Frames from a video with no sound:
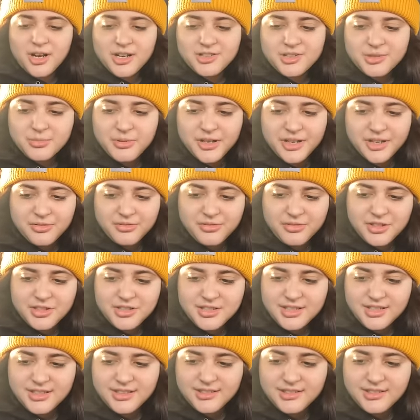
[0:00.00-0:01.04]
watch my
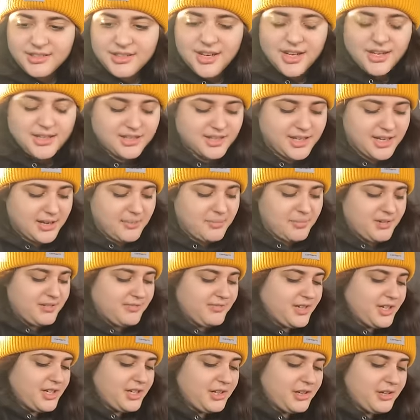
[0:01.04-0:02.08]
recent ice
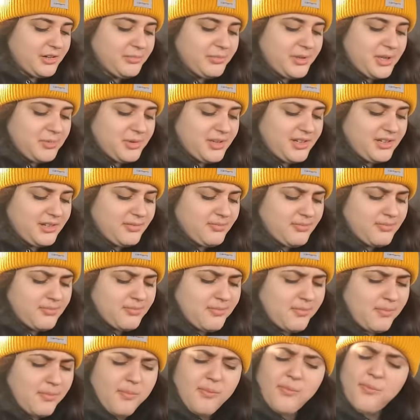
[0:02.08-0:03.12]
camping video, maybe...
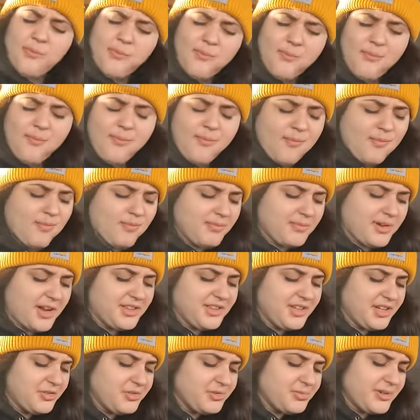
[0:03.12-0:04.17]

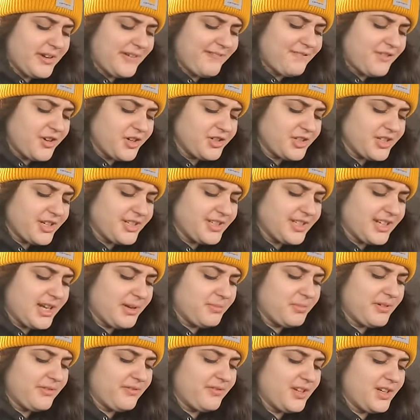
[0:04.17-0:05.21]
I think it was my first ice
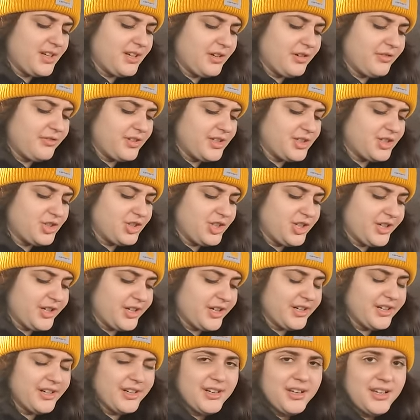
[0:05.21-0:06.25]
camping video of this
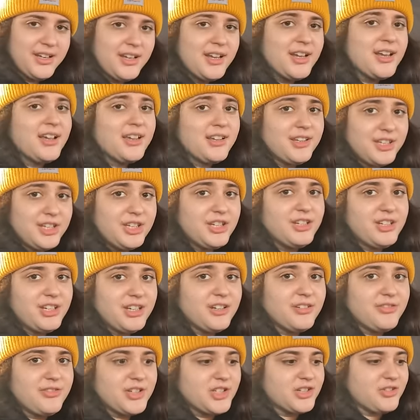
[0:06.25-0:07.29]
year. You
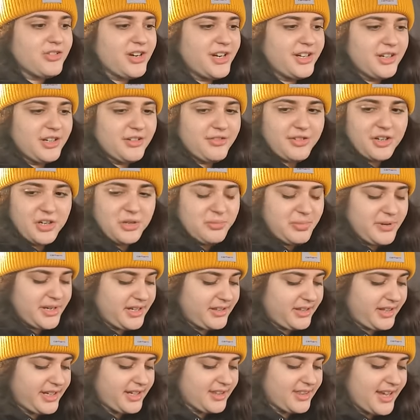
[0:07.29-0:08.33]
need a fish finder for a
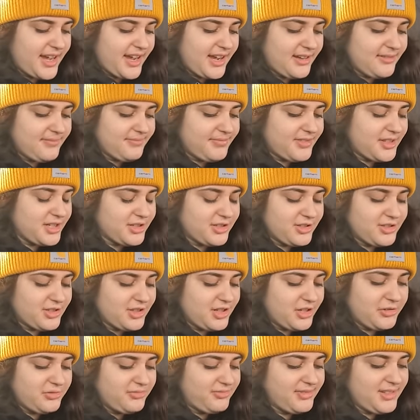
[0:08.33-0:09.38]
bite like that.
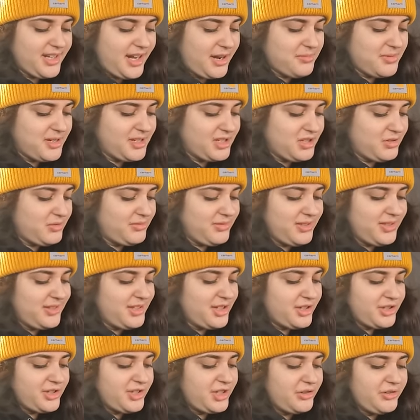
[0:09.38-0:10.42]
There's no doubt
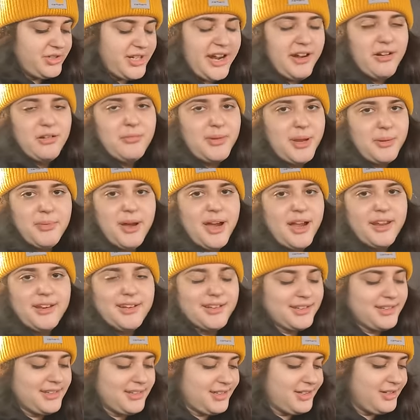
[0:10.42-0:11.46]
in my
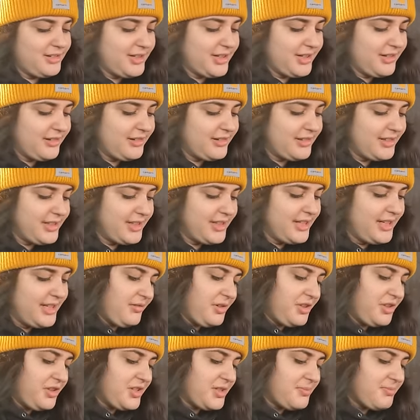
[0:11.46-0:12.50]
mind, you know?
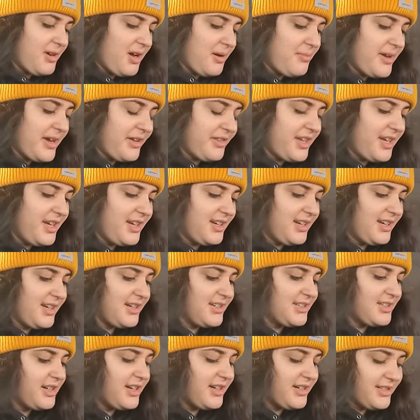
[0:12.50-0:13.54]
With the smallmouth
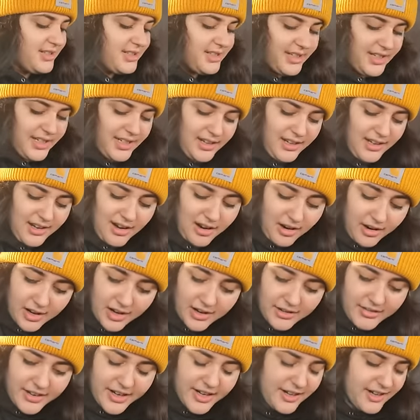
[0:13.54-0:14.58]
hitting as hard as they
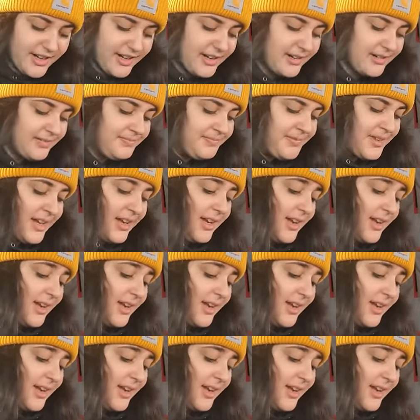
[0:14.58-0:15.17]
are right now,